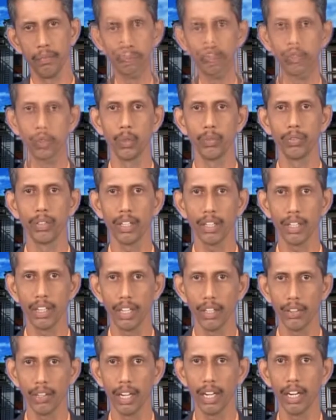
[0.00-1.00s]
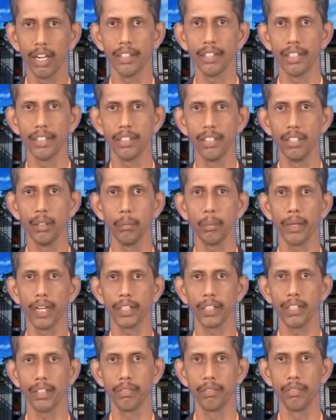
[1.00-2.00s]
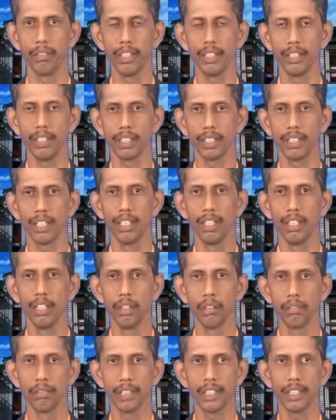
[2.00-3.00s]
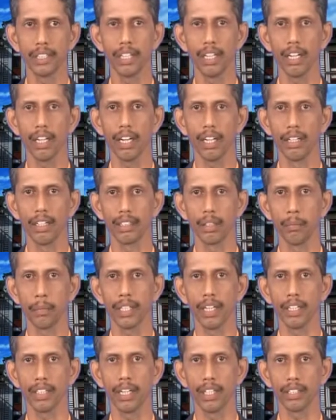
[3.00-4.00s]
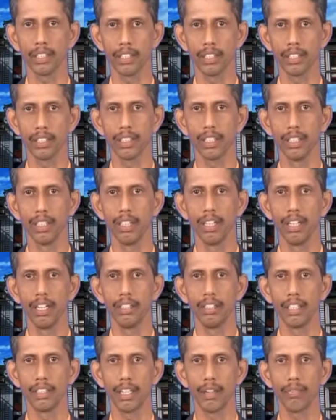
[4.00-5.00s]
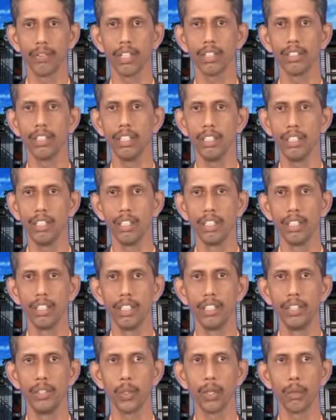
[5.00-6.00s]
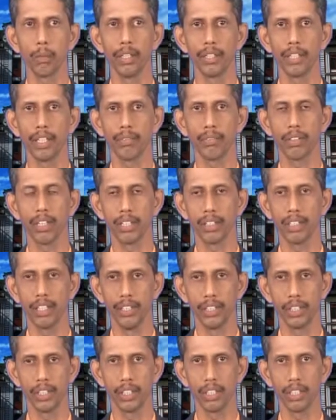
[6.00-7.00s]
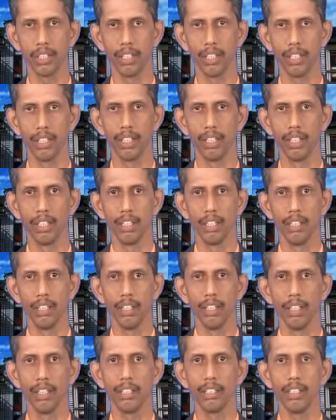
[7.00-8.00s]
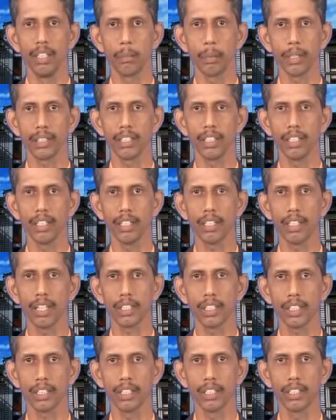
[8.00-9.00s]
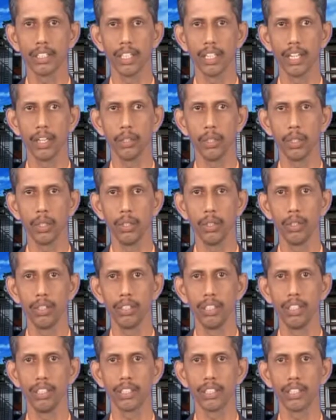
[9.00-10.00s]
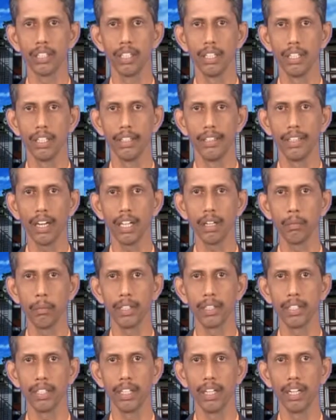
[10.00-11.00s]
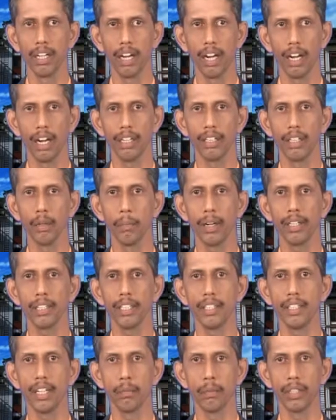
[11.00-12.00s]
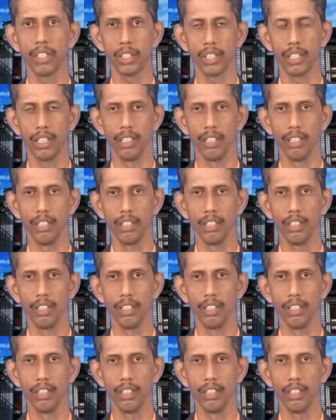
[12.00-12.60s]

So far, I have highlighted the impact of various physical and chemical causes that affect the durability of concrete. The present day construction scenario is dynamic and multidimensional.